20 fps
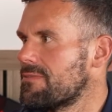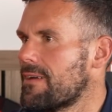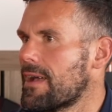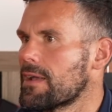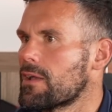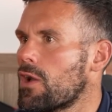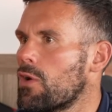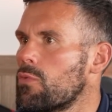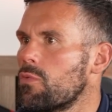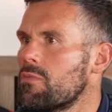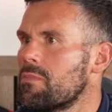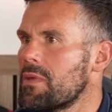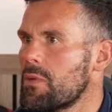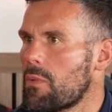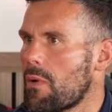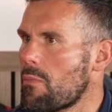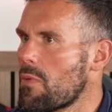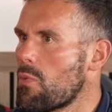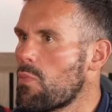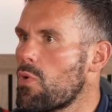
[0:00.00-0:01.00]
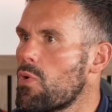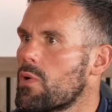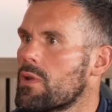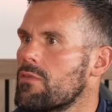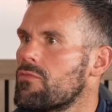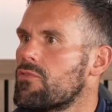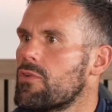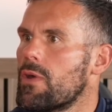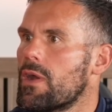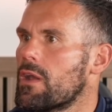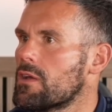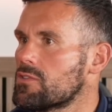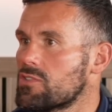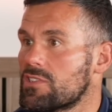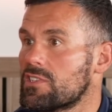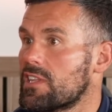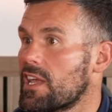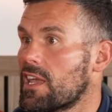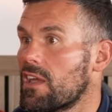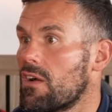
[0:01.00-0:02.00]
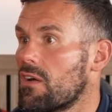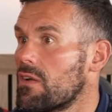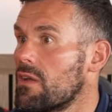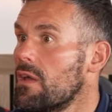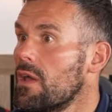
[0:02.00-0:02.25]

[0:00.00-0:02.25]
fat coat with me when we're walking through it and I just stick it on.